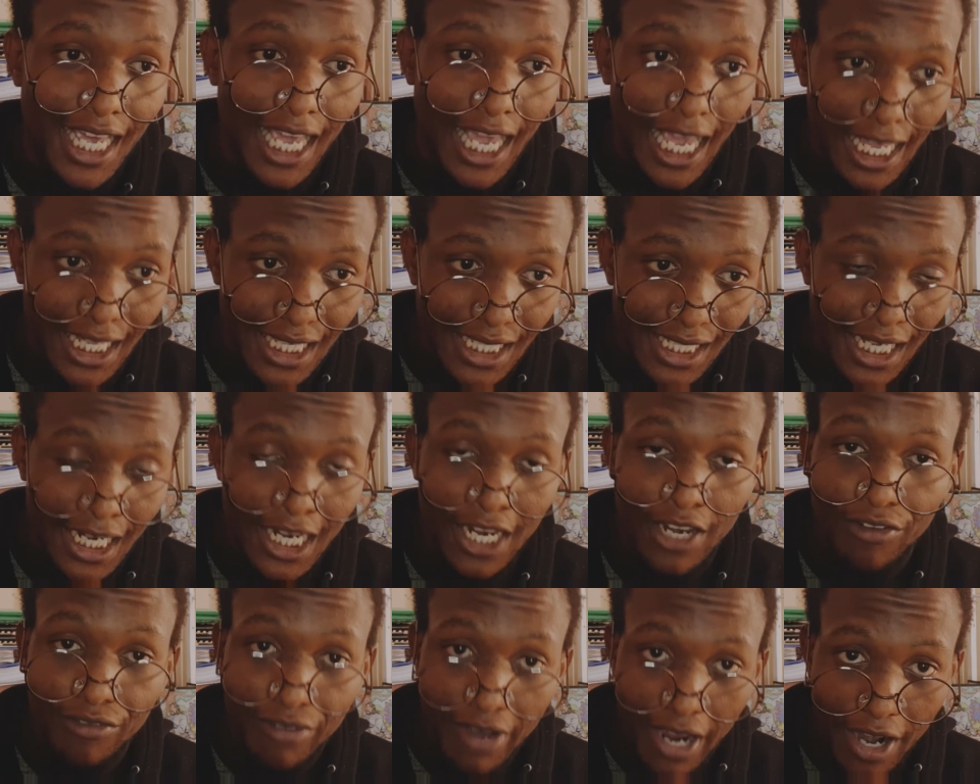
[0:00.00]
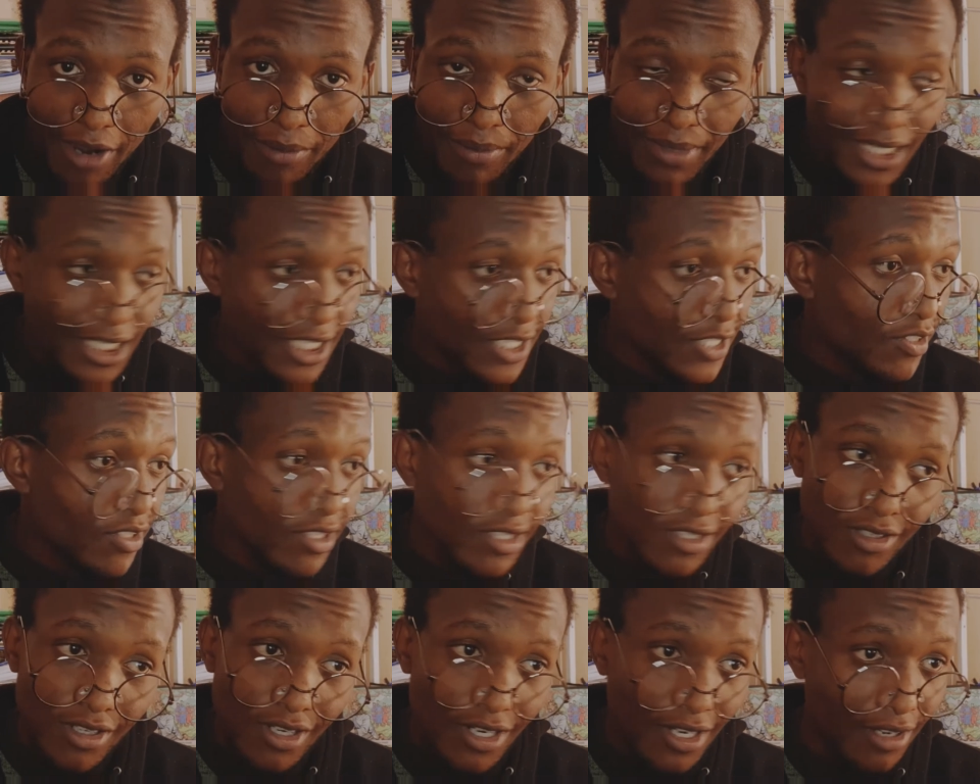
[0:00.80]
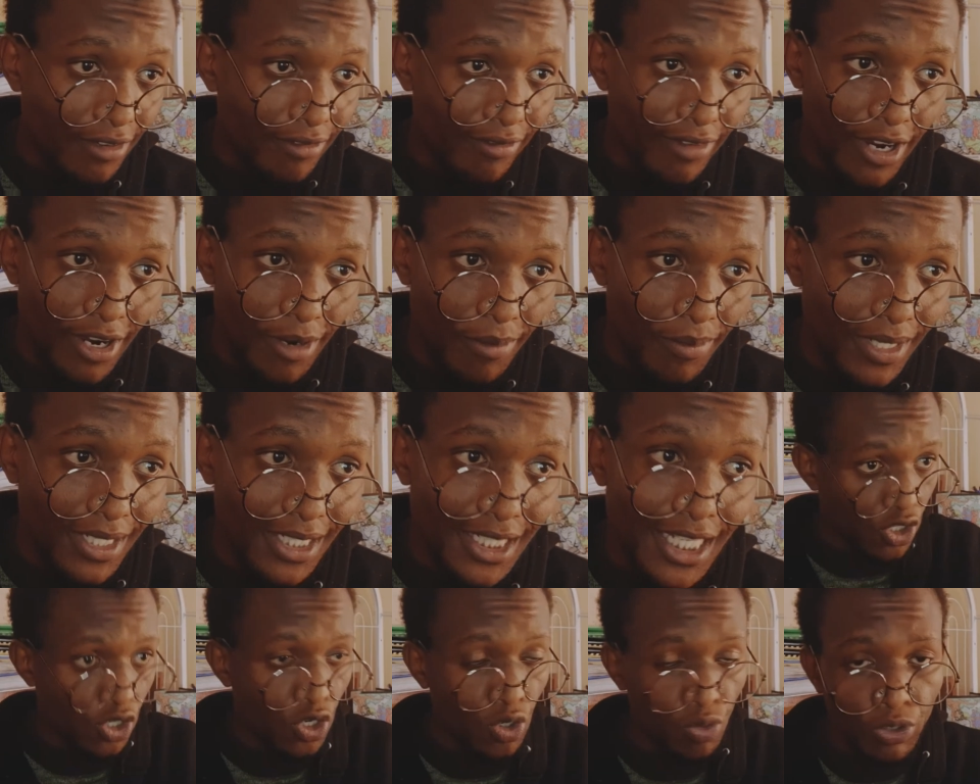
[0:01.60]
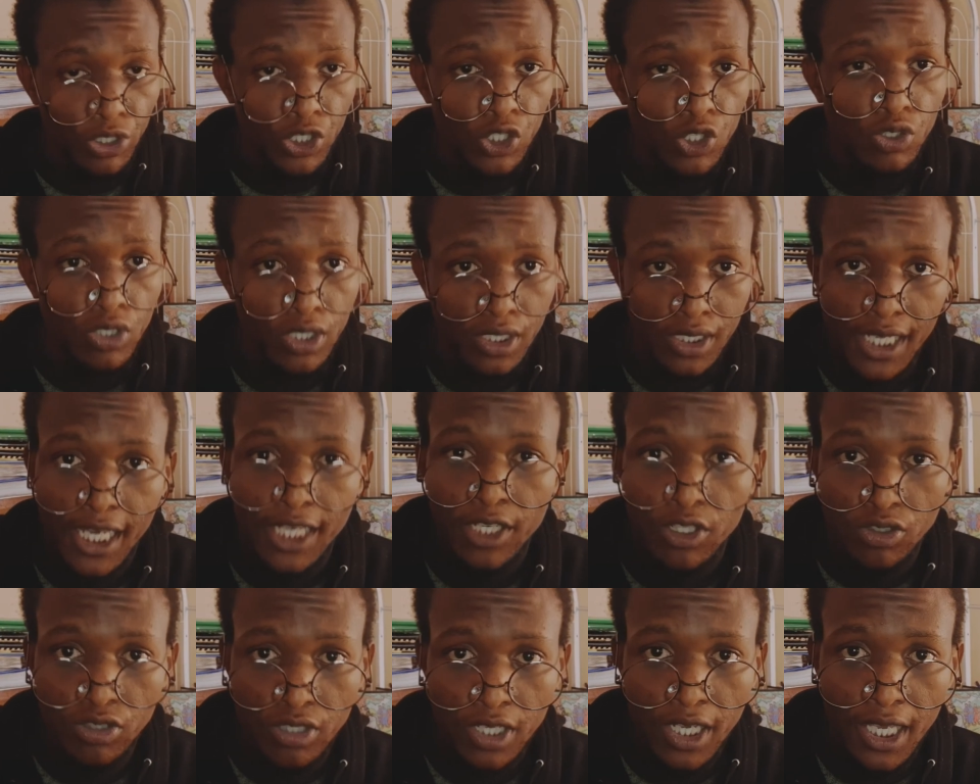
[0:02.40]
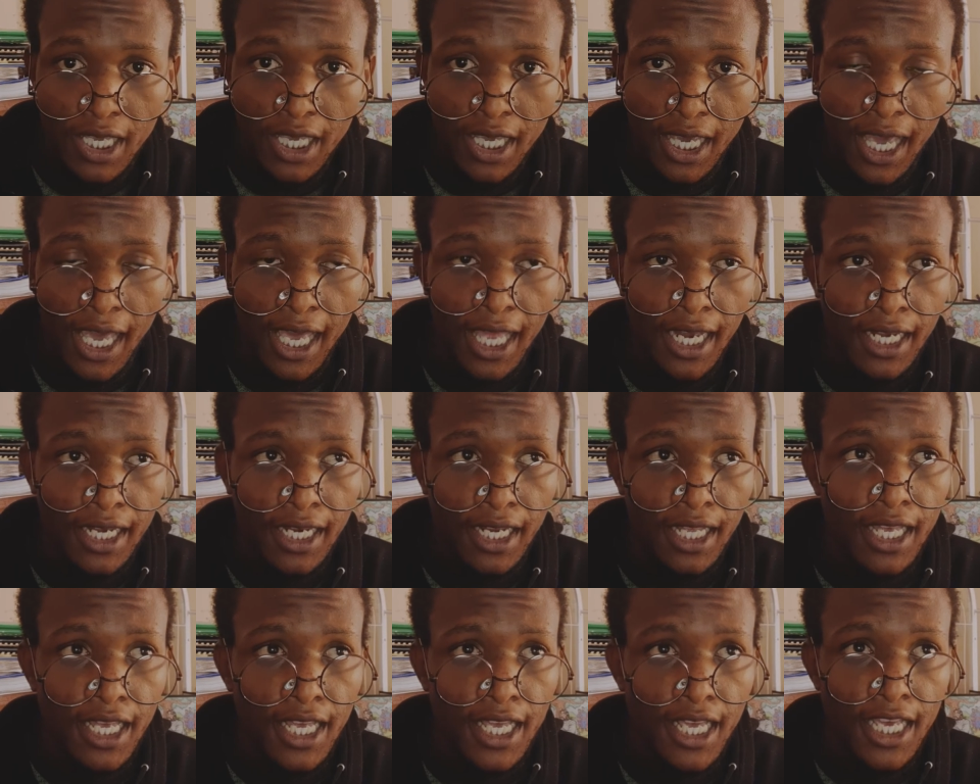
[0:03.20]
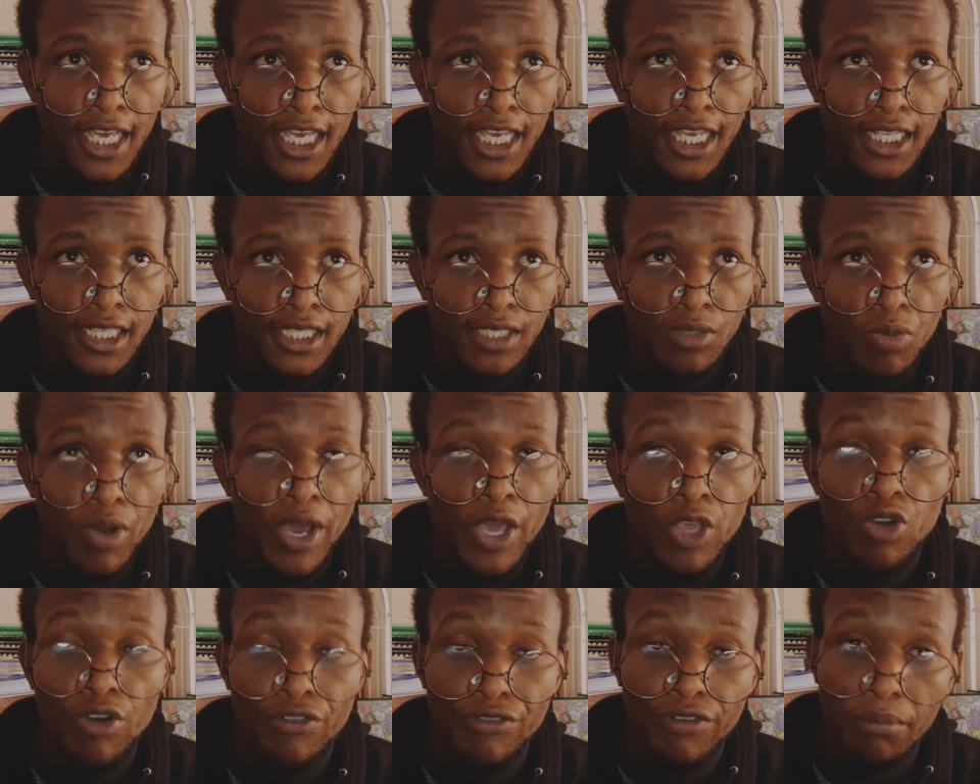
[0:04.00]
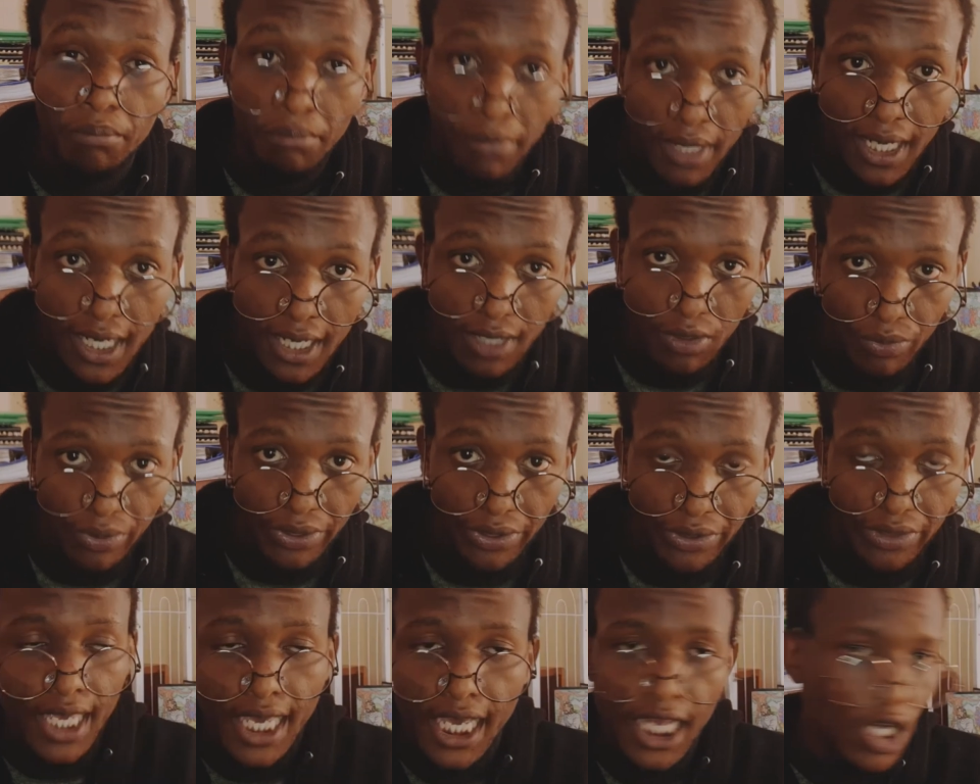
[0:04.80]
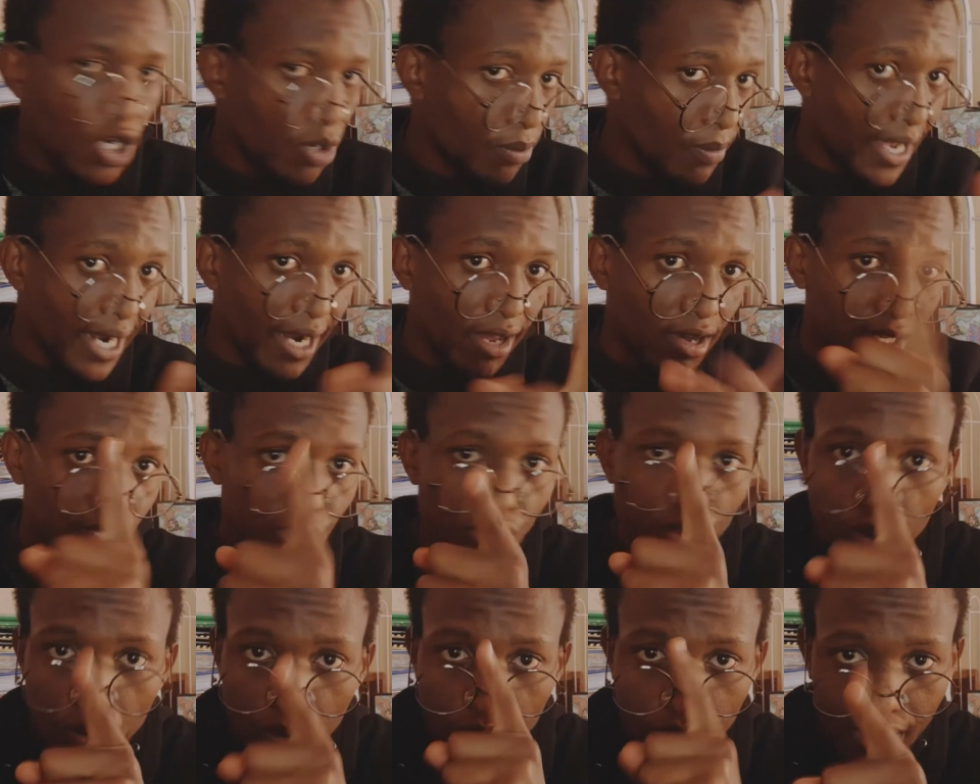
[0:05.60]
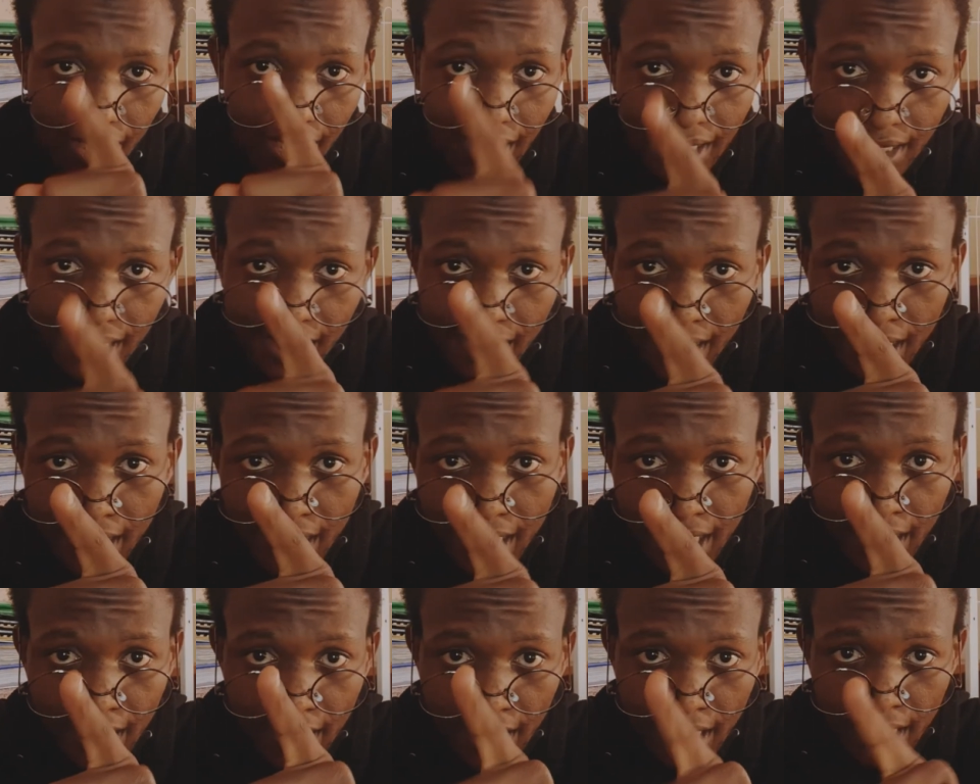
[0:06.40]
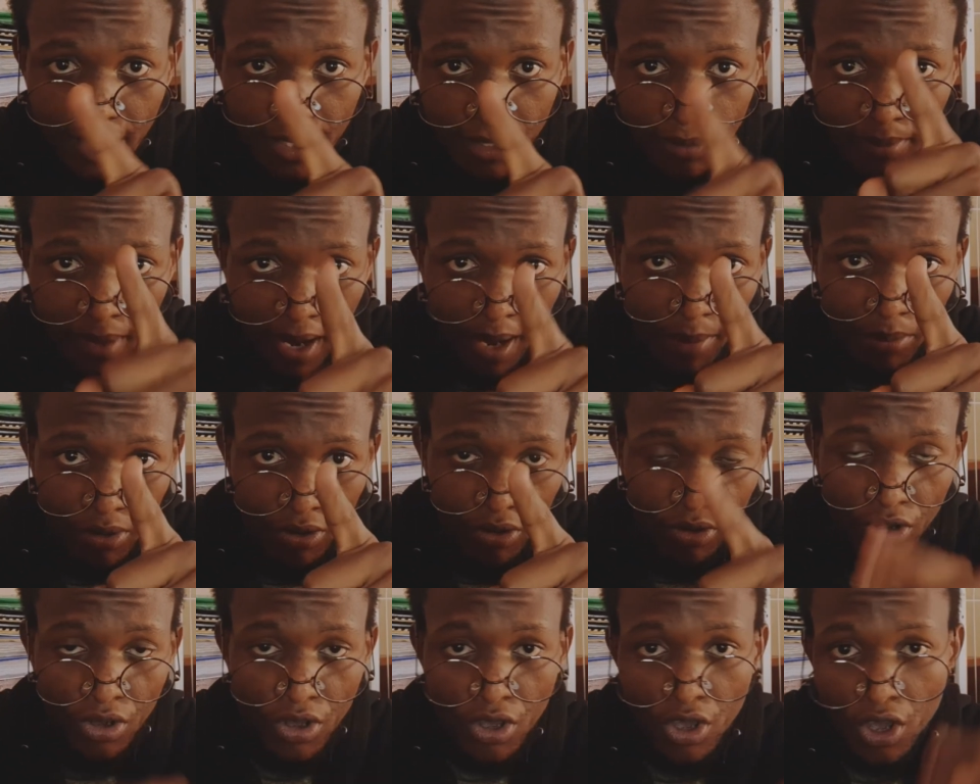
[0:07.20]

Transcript: It's an environment. No, it's not an environment. On which you decide to take, and it's where you're familiar with. No matter wazungu succeed, mambo.